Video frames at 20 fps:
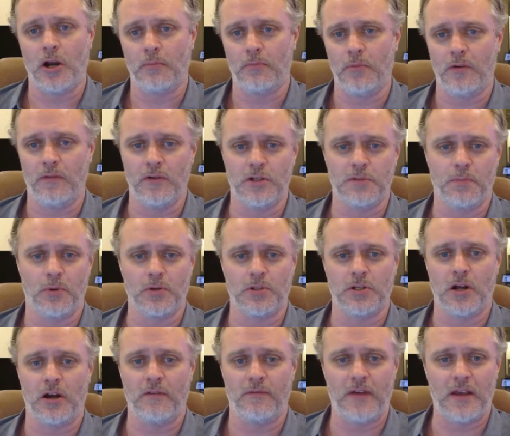Mover, Sports
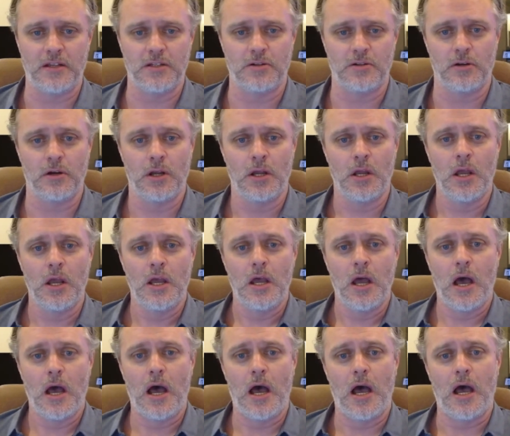Card Investor,
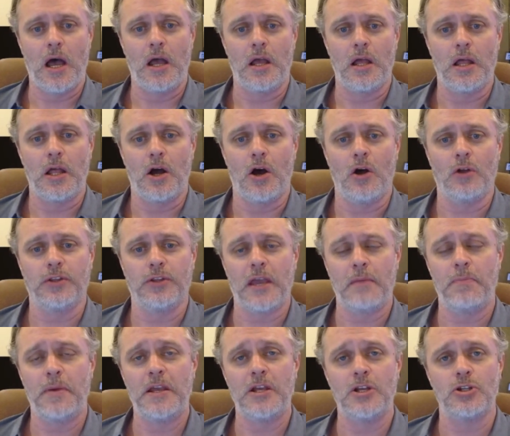
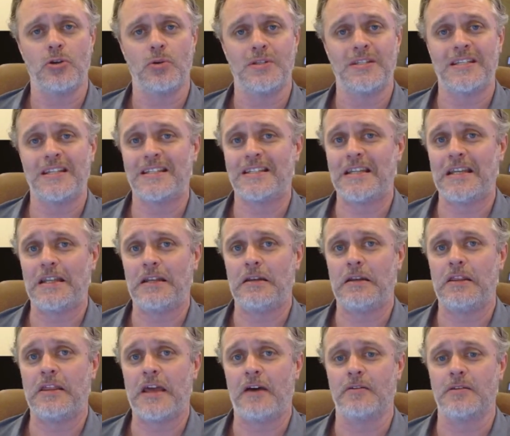all-time peak shows
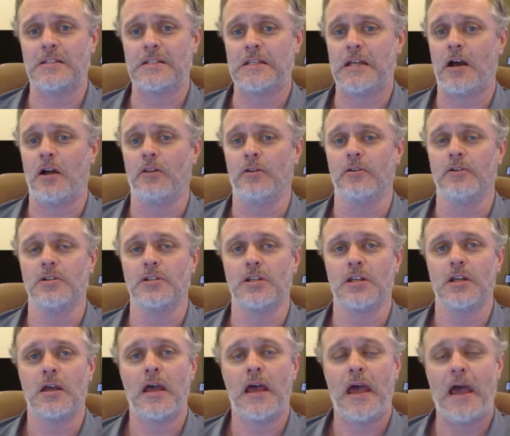$16,000.
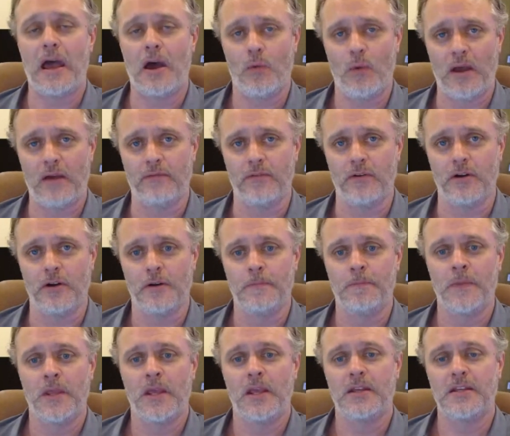However,
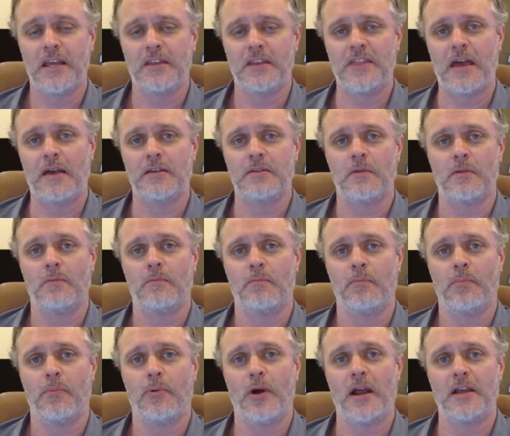take
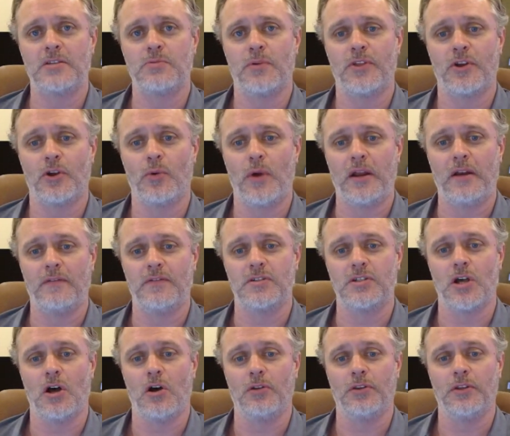that price with a grain of
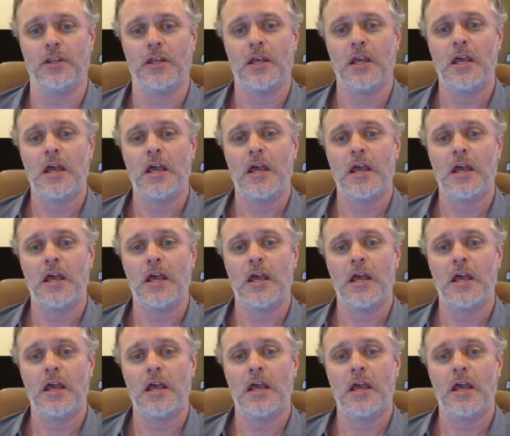salt.